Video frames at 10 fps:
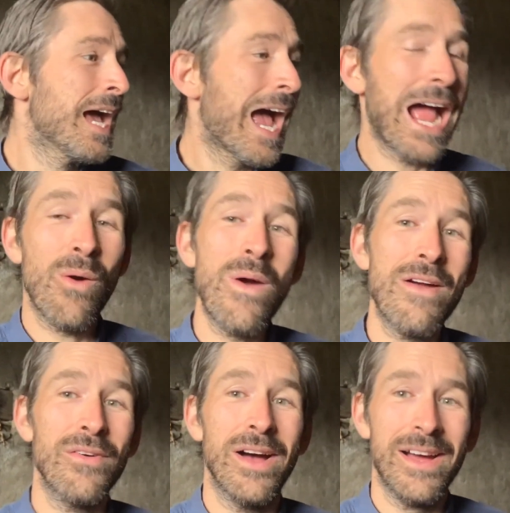
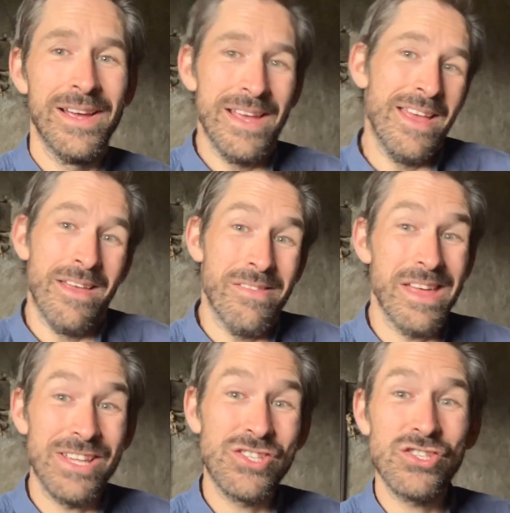However,
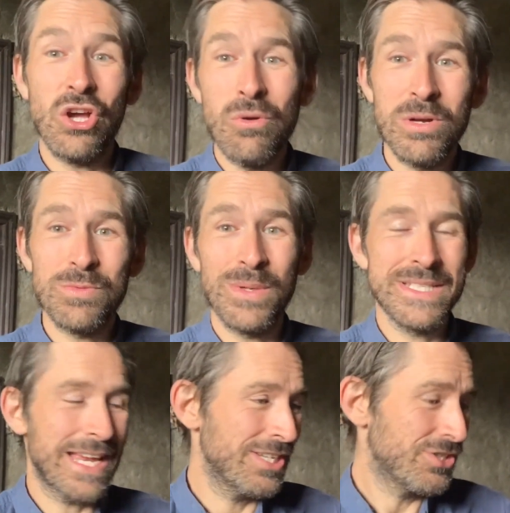there's so much
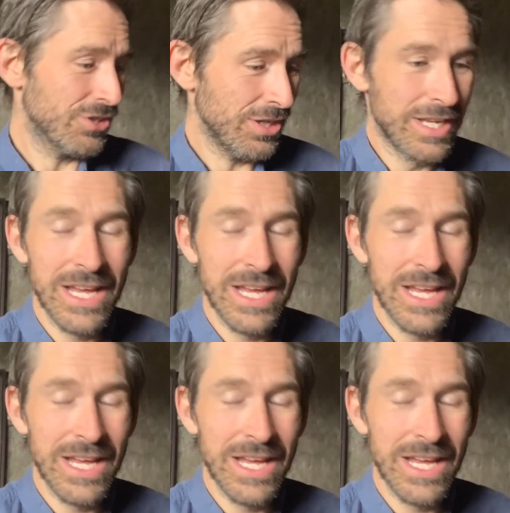potential,